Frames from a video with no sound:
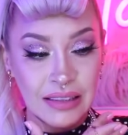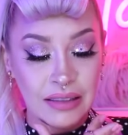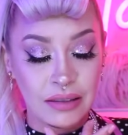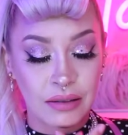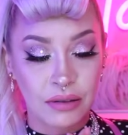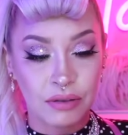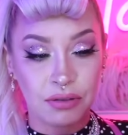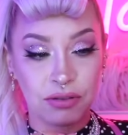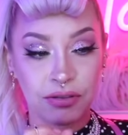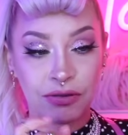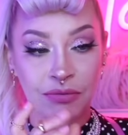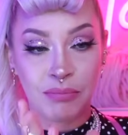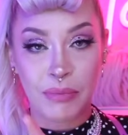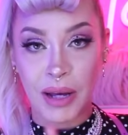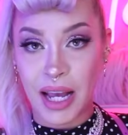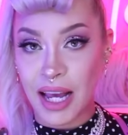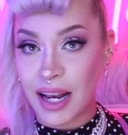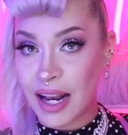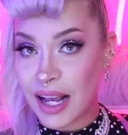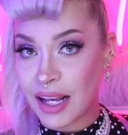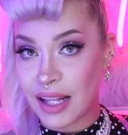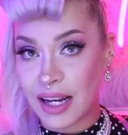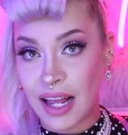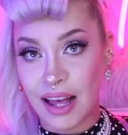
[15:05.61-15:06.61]
oof,
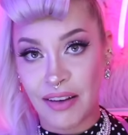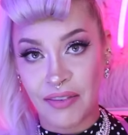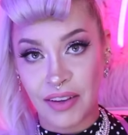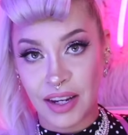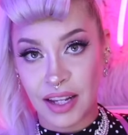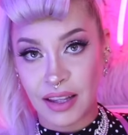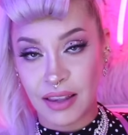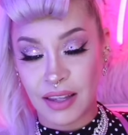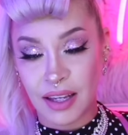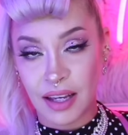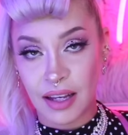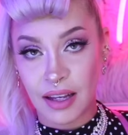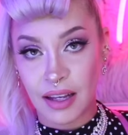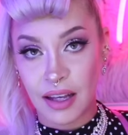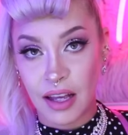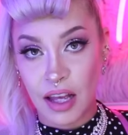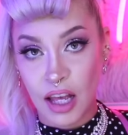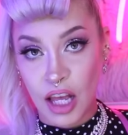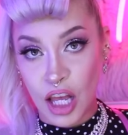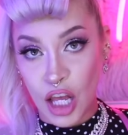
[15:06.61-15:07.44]
man, I can have anything.